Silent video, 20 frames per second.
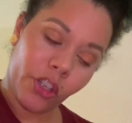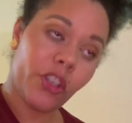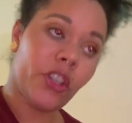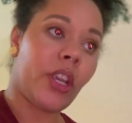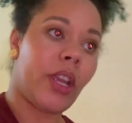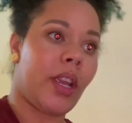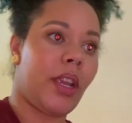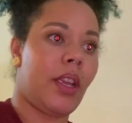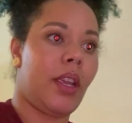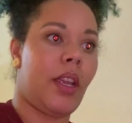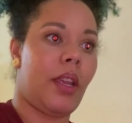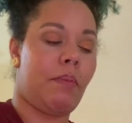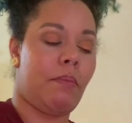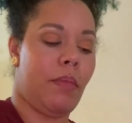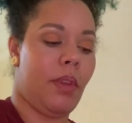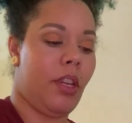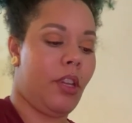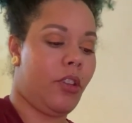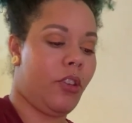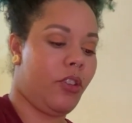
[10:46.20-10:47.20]
check and
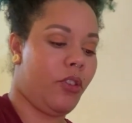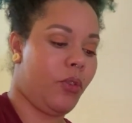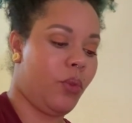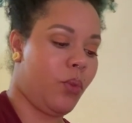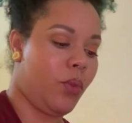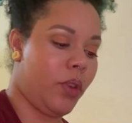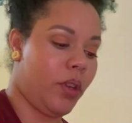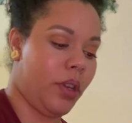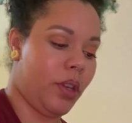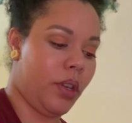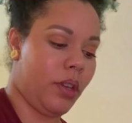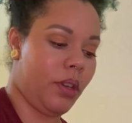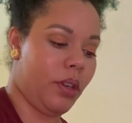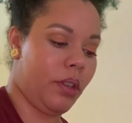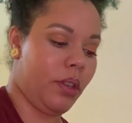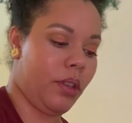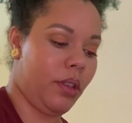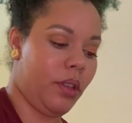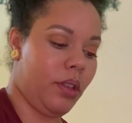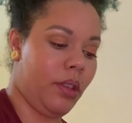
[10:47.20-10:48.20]
make
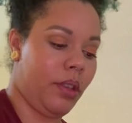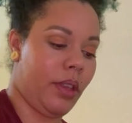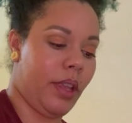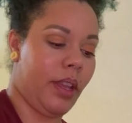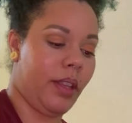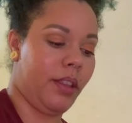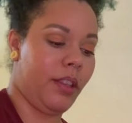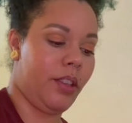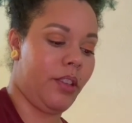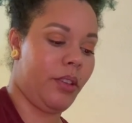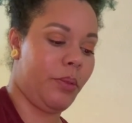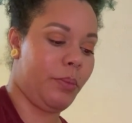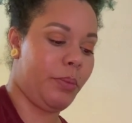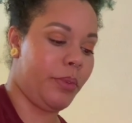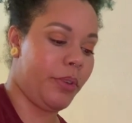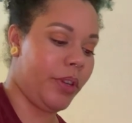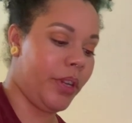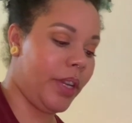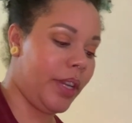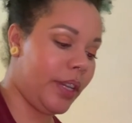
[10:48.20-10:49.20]
sure that the
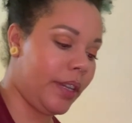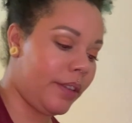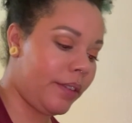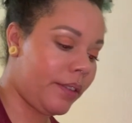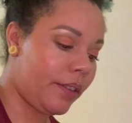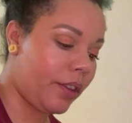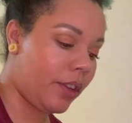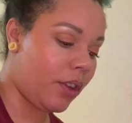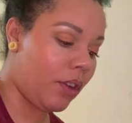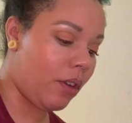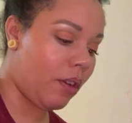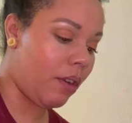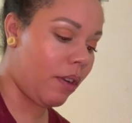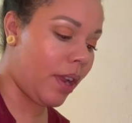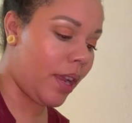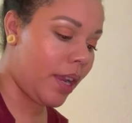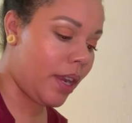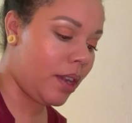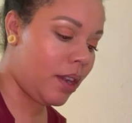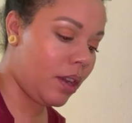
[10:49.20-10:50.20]
debris is
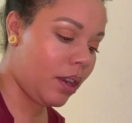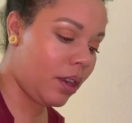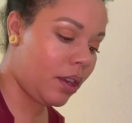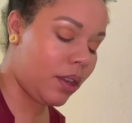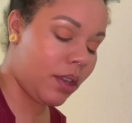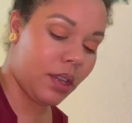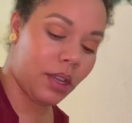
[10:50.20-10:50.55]
gone.